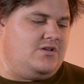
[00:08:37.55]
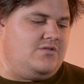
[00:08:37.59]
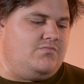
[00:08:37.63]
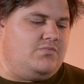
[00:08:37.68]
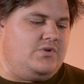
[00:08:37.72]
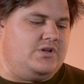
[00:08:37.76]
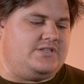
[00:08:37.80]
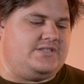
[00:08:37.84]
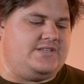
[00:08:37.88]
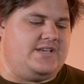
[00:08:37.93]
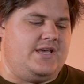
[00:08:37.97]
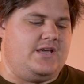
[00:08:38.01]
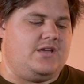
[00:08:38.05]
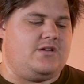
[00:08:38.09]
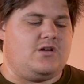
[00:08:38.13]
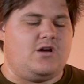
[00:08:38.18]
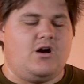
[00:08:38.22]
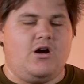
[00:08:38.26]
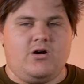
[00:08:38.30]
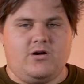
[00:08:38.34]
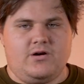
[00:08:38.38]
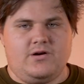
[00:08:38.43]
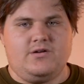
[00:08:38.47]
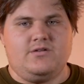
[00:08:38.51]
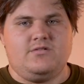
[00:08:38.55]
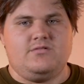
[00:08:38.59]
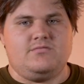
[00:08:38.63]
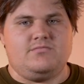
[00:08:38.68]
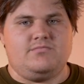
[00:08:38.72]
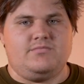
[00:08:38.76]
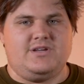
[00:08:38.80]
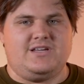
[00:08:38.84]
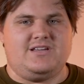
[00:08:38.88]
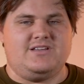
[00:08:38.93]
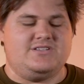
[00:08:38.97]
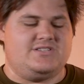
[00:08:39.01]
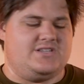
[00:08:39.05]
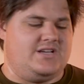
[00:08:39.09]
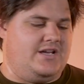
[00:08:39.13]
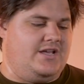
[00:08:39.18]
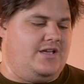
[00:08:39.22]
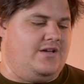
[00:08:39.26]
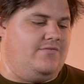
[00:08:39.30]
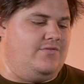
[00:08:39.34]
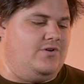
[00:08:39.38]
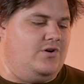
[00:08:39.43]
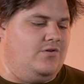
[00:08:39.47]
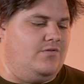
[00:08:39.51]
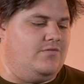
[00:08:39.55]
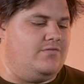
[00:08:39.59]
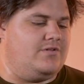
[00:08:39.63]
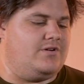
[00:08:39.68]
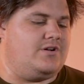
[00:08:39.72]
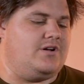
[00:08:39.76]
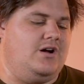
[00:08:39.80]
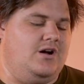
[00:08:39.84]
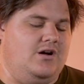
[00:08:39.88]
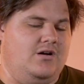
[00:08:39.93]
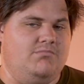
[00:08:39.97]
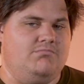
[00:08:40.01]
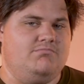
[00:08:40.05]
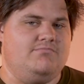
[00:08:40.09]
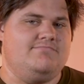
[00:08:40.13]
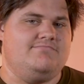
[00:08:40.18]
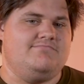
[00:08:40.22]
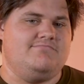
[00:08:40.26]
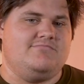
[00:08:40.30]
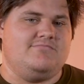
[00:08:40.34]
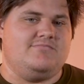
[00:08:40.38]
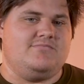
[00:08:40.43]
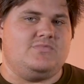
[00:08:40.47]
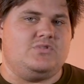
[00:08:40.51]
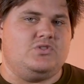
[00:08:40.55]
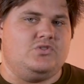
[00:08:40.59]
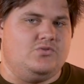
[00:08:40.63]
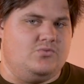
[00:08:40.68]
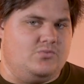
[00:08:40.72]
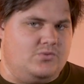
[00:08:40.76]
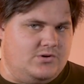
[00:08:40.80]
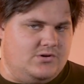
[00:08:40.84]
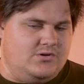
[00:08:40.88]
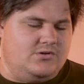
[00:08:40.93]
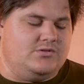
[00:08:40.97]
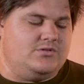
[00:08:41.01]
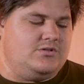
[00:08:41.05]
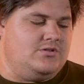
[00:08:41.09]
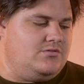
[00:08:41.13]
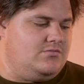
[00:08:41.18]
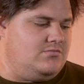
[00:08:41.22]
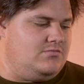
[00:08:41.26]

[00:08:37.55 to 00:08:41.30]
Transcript: but take heart because I have overcome the world."